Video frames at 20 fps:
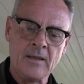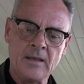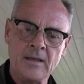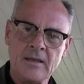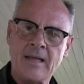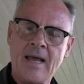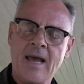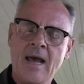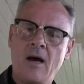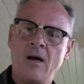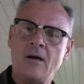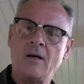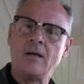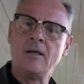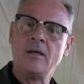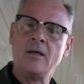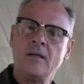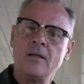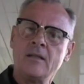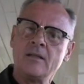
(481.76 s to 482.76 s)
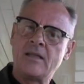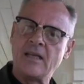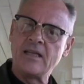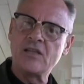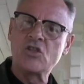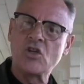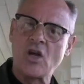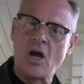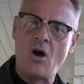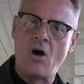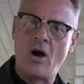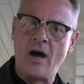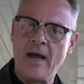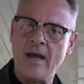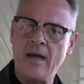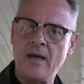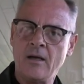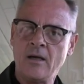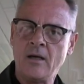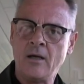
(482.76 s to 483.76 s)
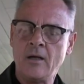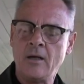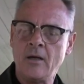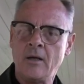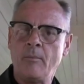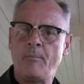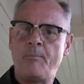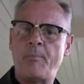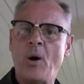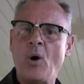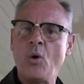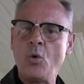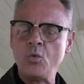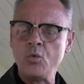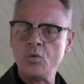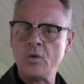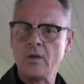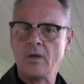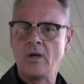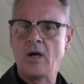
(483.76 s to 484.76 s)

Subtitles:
Now, this guy pulled